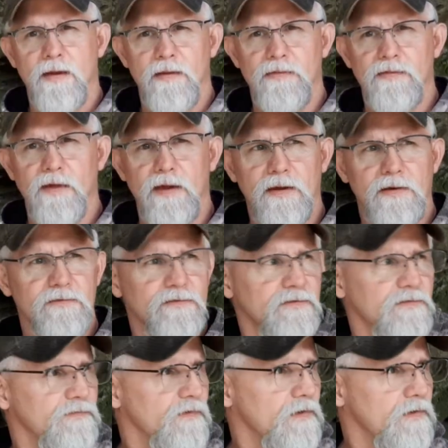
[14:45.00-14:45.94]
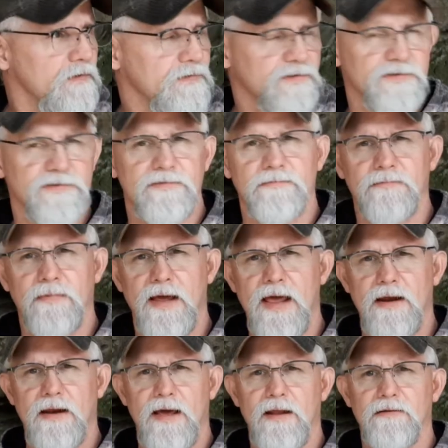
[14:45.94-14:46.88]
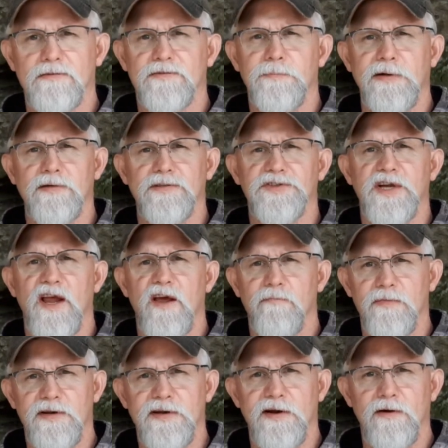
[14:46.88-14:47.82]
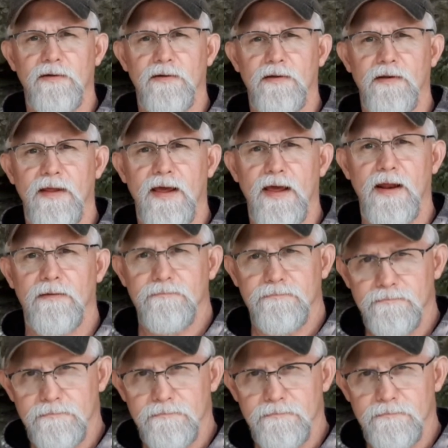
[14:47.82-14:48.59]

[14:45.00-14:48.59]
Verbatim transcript: things as far as atlatl spear shaft material and that.